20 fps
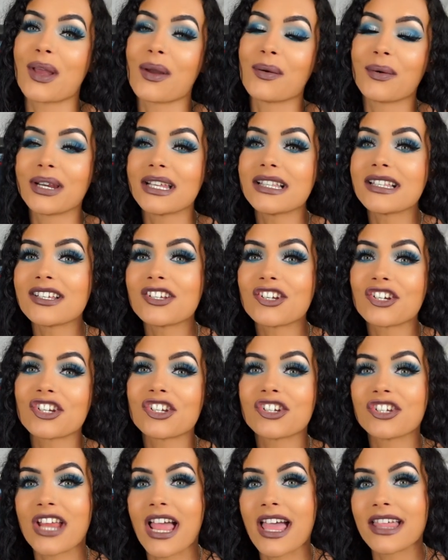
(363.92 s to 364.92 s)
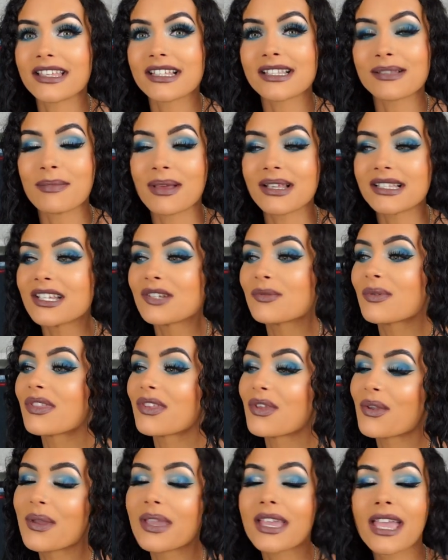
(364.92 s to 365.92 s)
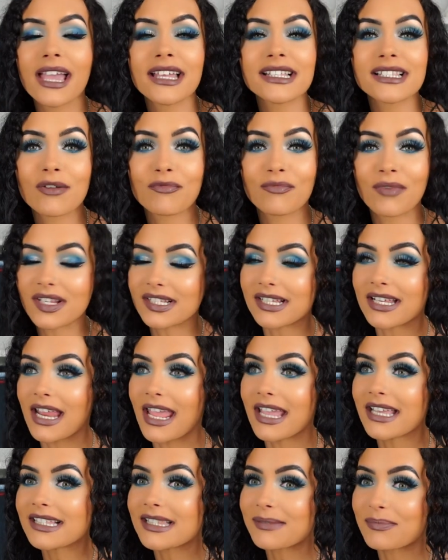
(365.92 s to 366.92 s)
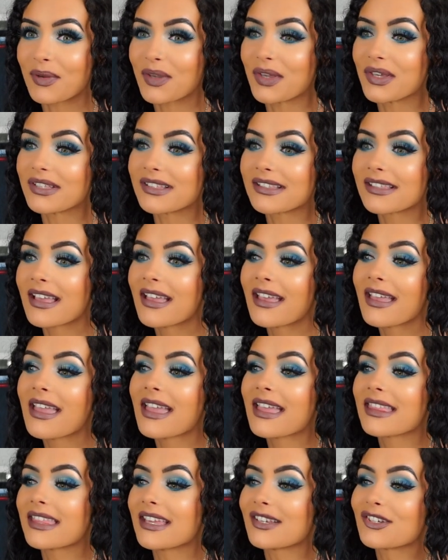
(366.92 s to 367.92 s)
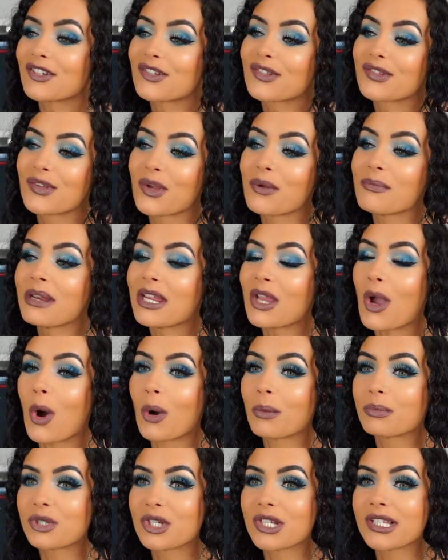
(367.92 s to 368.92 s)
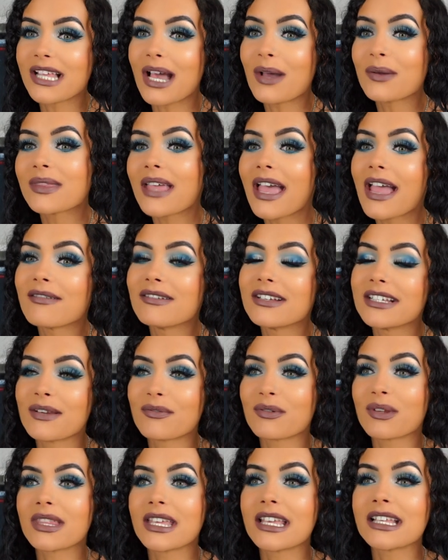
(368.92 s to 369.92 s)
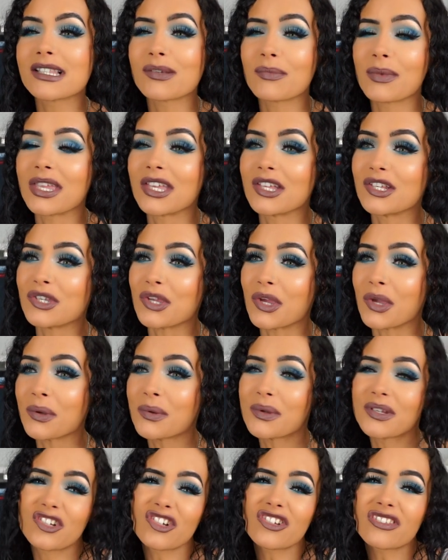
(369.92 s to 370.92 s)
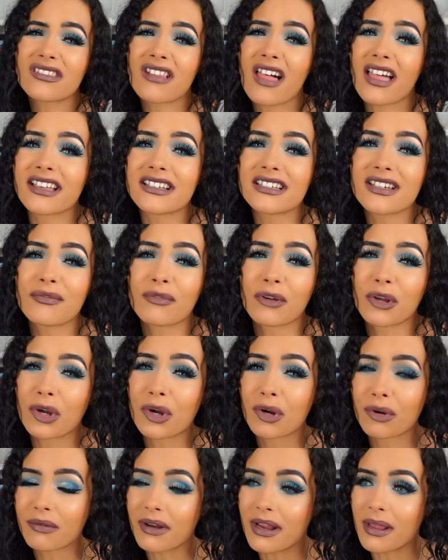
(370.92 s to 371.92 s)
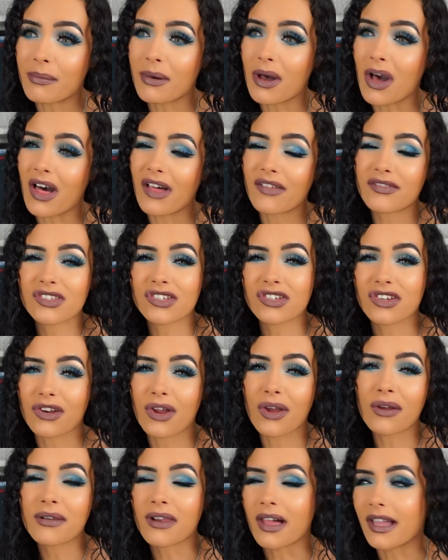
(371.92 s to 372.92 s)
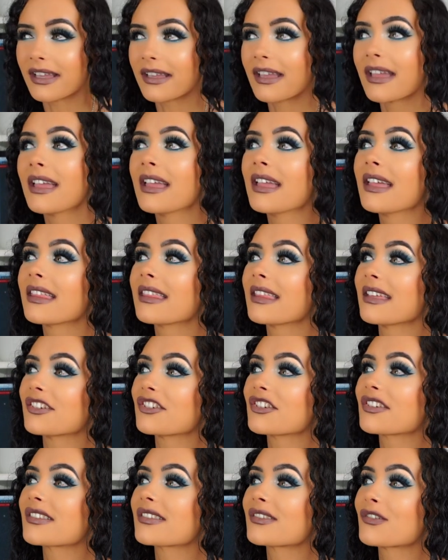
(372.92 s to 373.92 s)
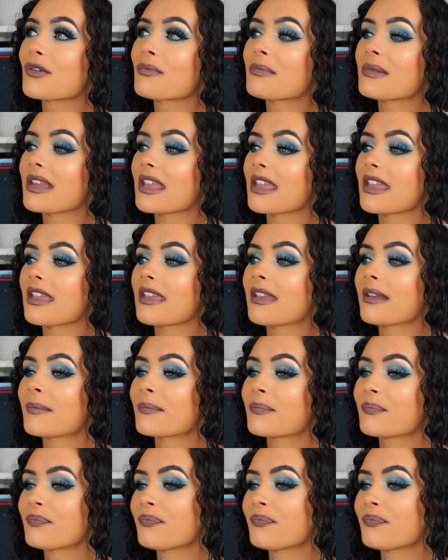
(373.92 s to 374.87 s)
So I wanted to just share this message with you in case it resonates, because there's just so many options out there and different things that we can do, just like different career paths, you know, like there's just so many